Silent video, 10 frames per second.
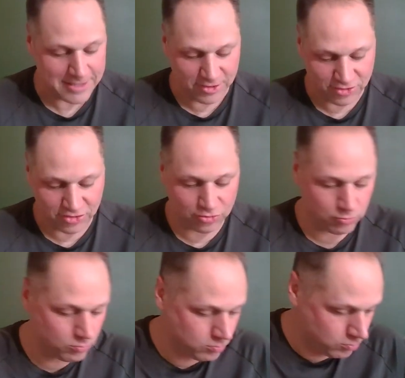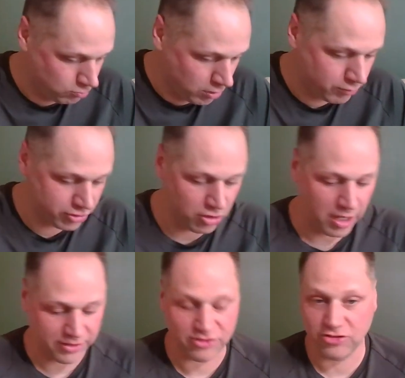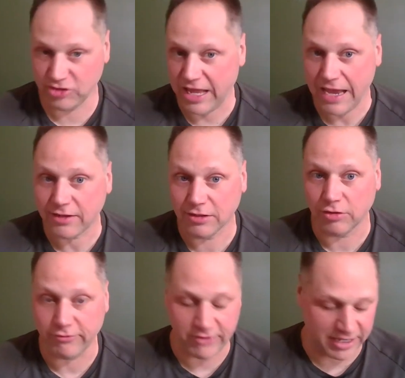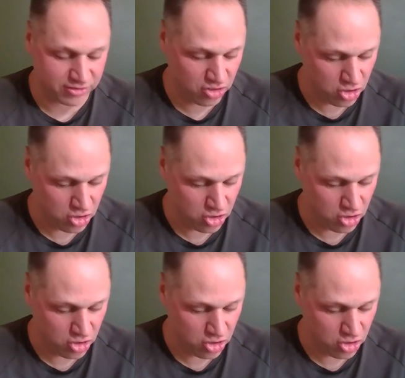This is what we're talking. This is the Cantillon Effect.